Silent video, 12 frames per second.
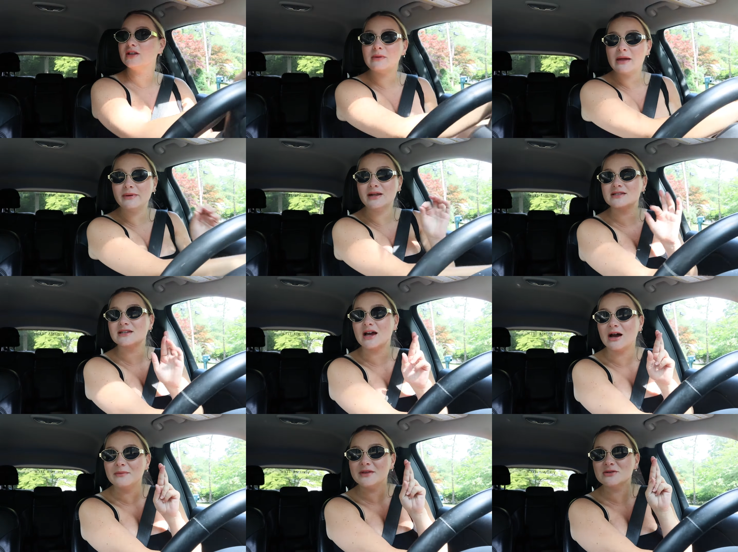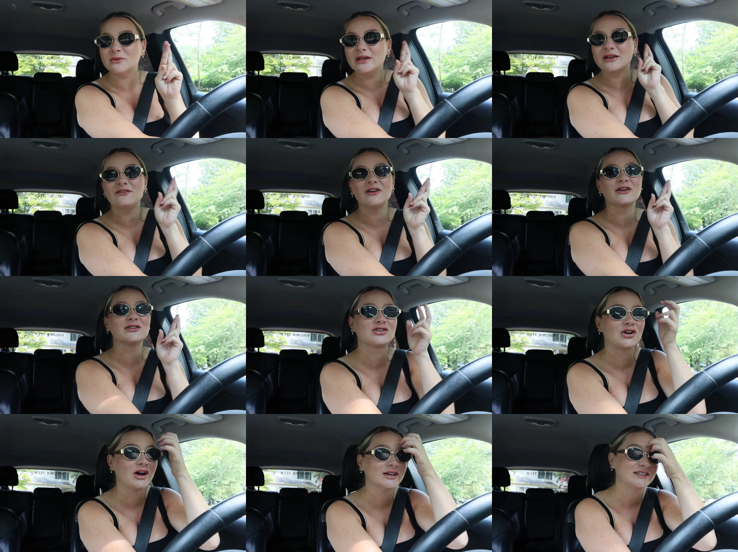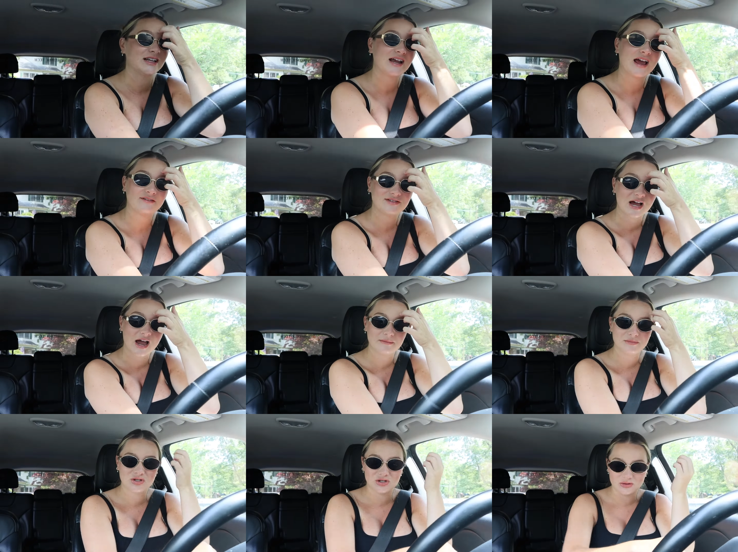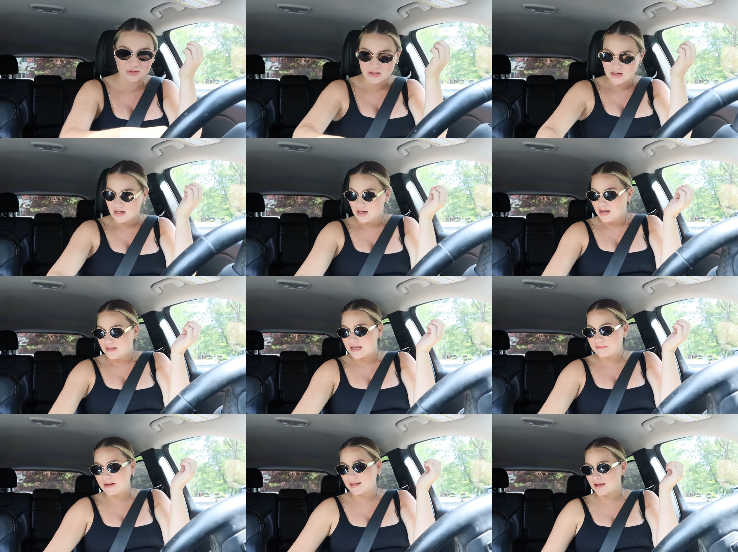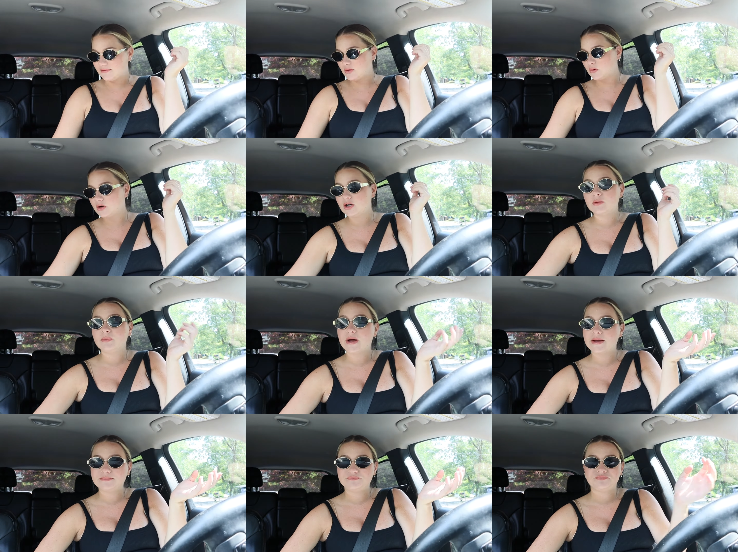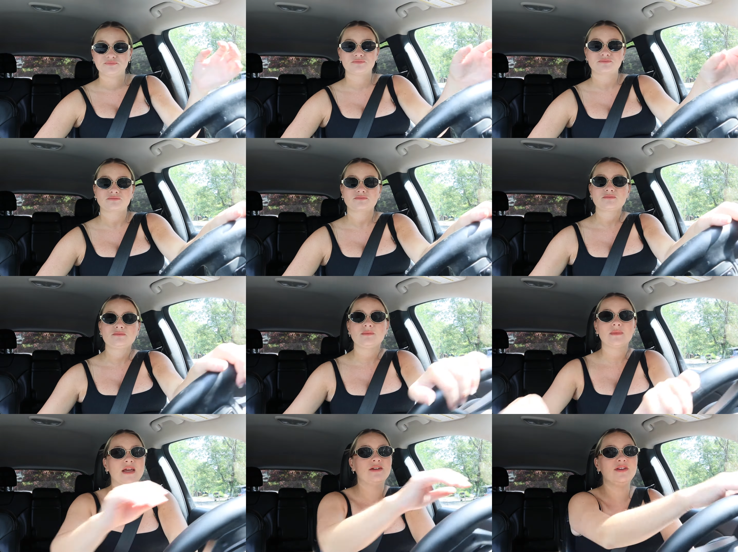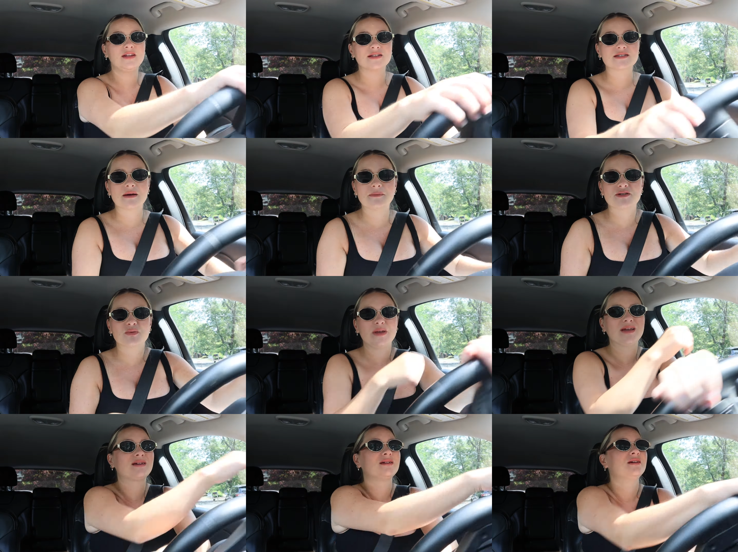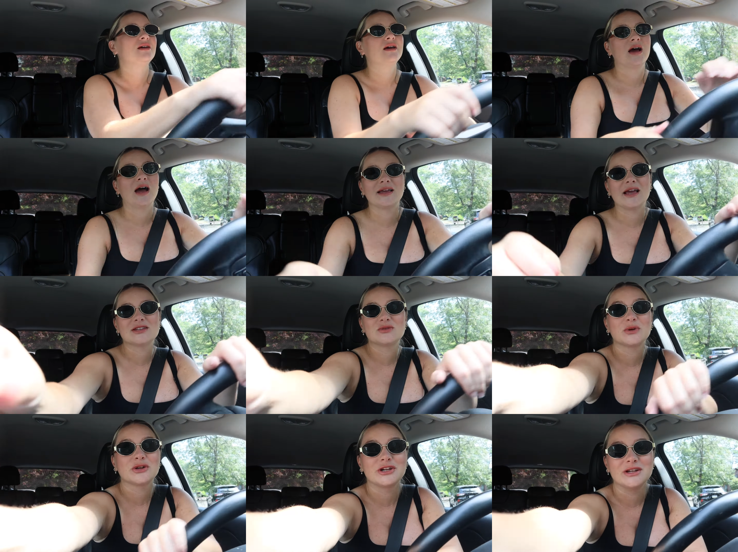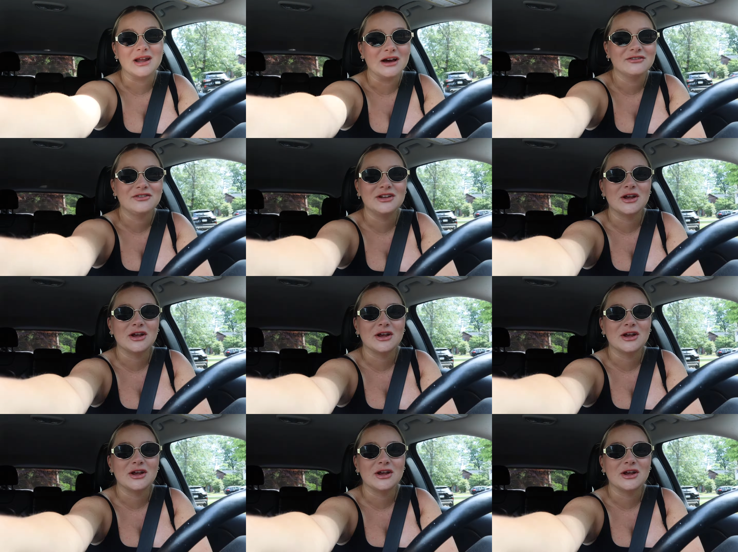the baby doesn't come this week, fingers crossed, and I have time to get my life in order. But if he does come this week, I guess we're good enough. You